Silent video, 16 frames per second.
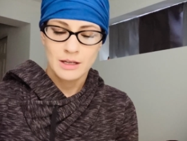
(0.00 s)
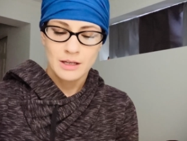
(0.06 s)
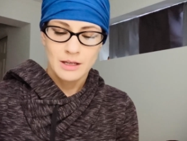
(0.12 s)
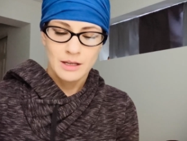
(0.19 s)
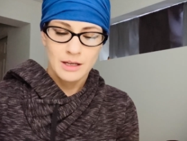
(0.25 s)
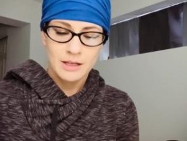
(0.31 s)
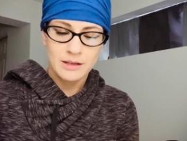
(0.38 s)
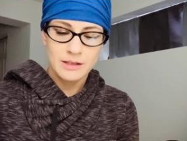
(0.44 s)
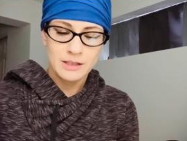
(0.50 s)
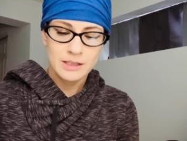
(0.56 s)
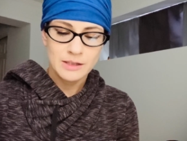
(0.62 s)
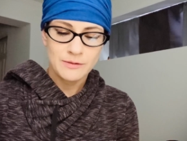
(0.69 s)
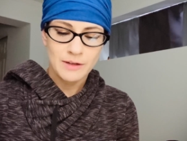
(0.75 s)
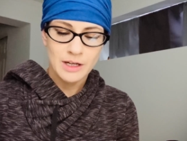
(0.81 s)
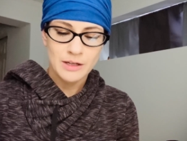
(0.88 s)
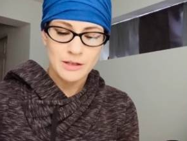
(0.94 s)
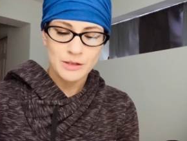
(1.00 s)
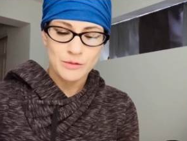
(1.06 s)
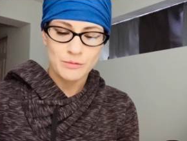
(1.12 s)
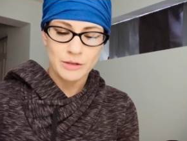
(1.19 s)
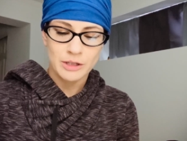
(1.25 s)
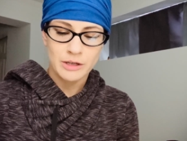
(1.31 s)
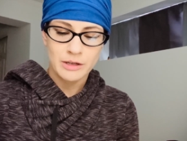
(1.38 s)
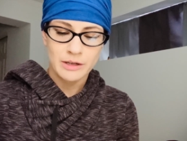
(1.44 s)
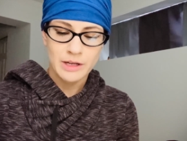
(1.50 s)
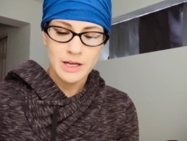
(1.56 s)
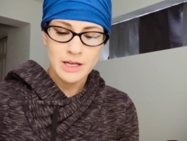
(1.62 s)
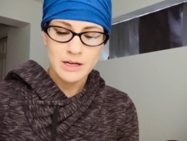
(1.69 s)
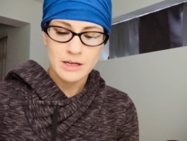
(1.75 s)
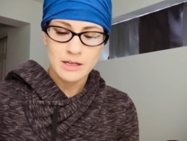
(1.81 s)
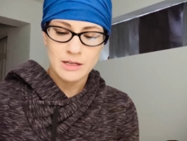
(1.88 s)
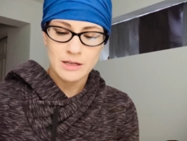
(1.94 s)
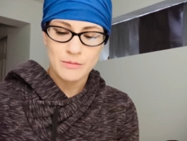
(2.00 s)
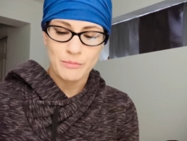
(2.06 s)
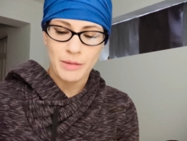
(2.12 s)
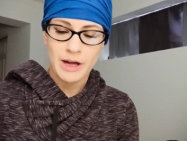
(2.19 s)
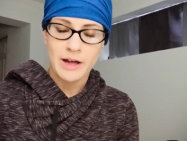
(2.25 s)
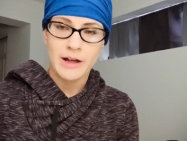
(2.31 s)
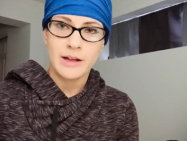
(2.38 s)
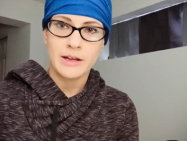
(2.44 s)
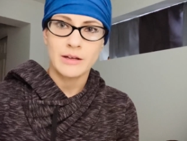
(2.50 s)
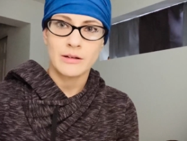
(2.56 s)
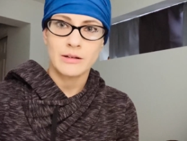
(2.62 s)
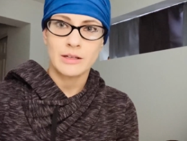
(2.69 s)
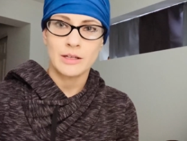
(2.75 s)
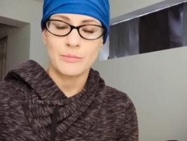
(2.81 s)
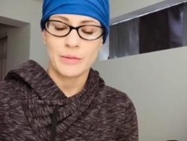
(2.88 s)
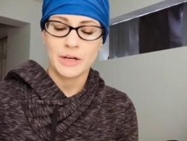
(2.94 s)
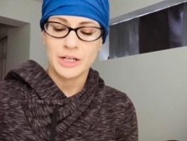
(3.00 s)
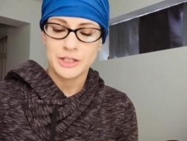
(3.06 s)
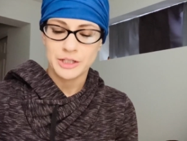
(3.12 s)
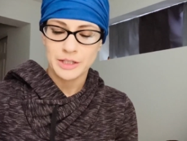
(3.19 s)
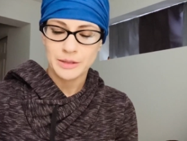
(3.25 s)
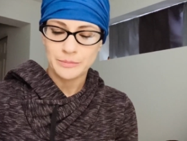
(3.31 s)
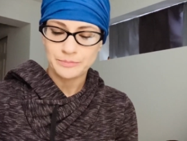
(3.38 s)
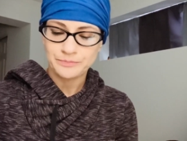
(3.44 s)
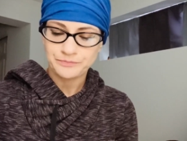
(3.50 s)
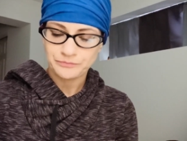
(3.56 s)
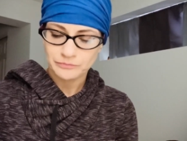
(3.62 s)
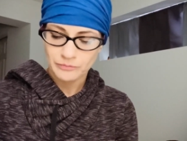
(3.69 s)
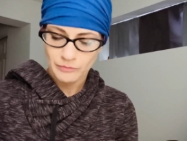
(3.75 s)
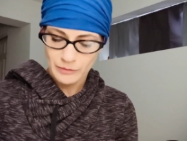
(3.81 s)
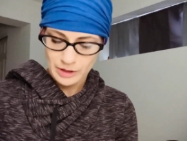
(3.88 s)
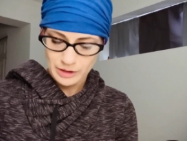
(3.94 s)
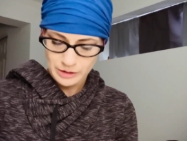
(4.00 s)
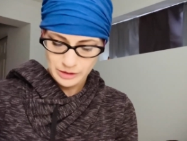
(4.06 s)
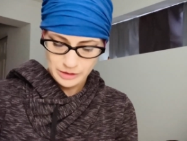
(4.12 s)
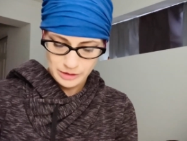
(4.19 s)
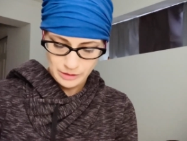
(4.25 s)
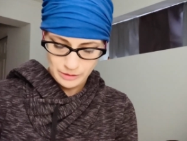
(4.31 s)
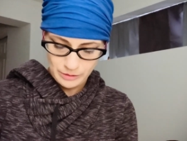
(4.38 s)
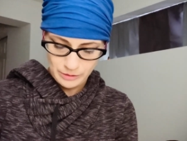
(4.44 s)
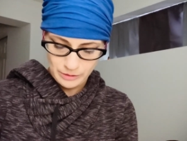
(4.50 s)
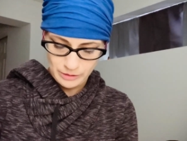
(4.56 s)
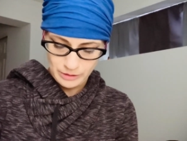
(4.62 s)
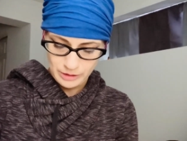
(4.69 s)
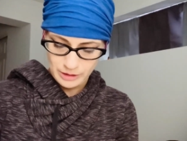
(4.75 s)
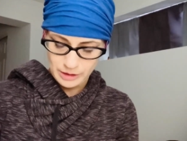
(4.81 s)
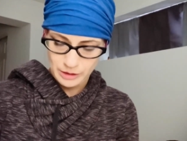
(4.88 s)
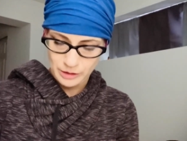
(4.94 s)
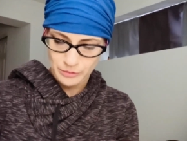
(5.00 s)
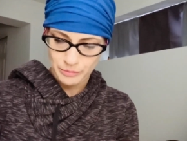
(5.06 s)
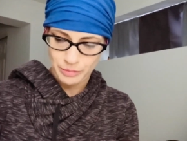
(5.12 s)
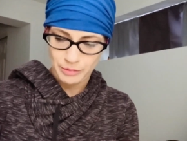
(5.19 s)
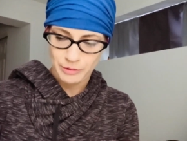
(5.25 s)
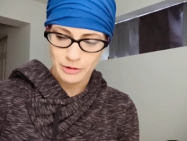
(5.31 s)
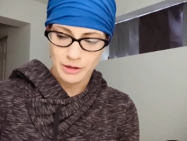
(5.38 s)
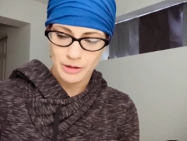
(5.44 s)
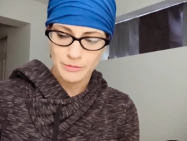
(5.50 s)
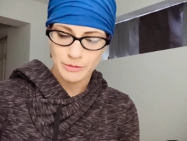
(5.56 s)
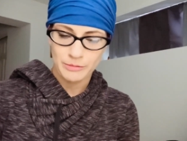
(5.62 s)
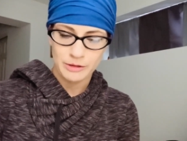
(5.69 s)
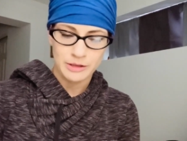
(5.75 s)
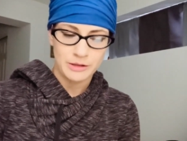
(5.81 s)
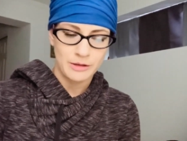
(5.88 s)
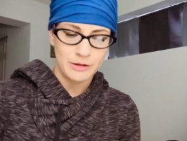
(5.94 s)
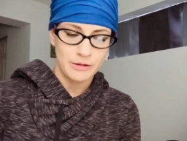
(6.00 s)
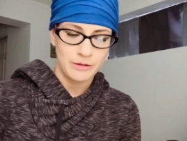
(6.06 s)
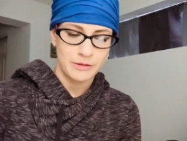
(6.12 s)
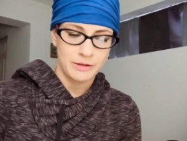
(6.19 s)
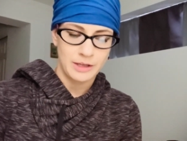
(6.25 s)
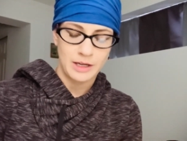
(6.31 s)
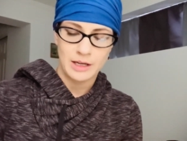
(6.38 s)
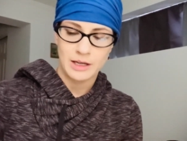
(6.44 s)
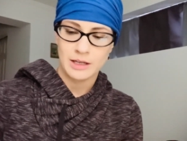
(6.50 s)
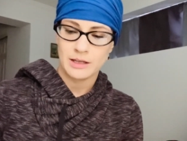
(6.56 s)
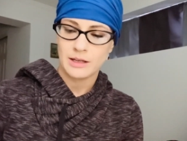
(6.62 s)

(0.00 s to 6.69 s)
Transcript: and these vows were created by Yogi Bhajan. So you probably know that